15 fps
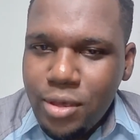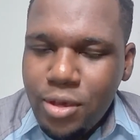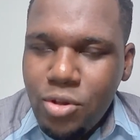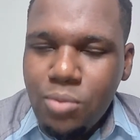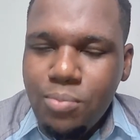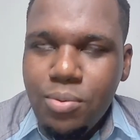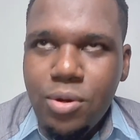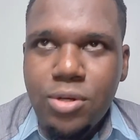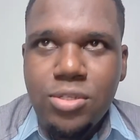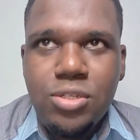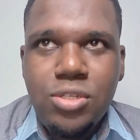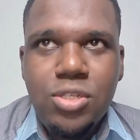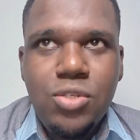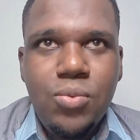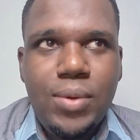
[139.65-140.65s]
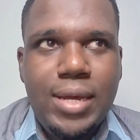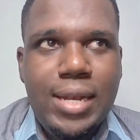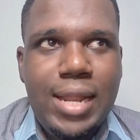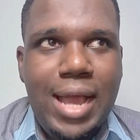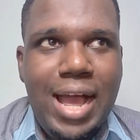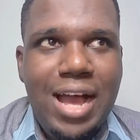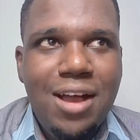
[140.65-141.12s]
You know, persons
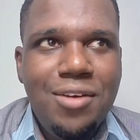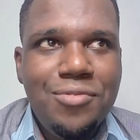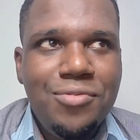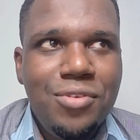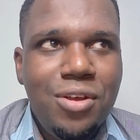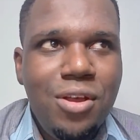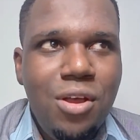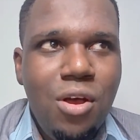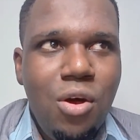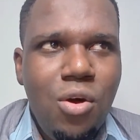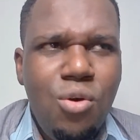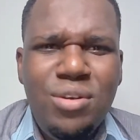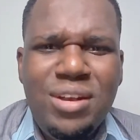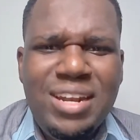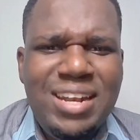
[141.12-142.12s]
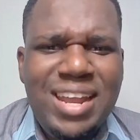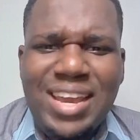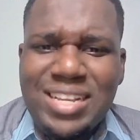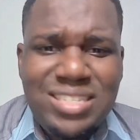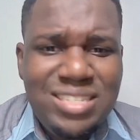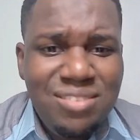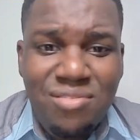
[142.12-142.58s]
will have only
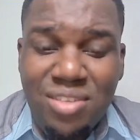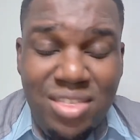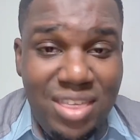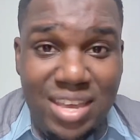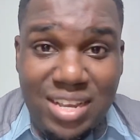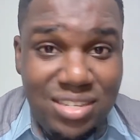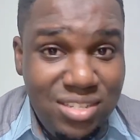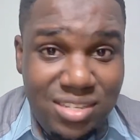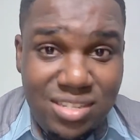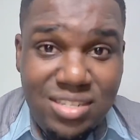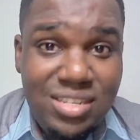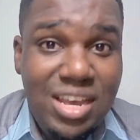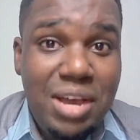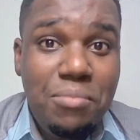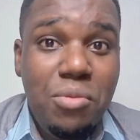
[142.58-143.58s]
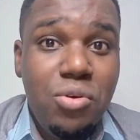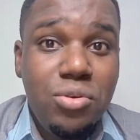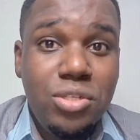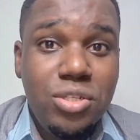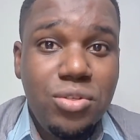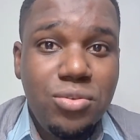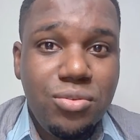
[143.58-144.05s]
negative things to say
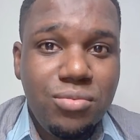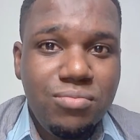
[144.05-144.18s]
about you.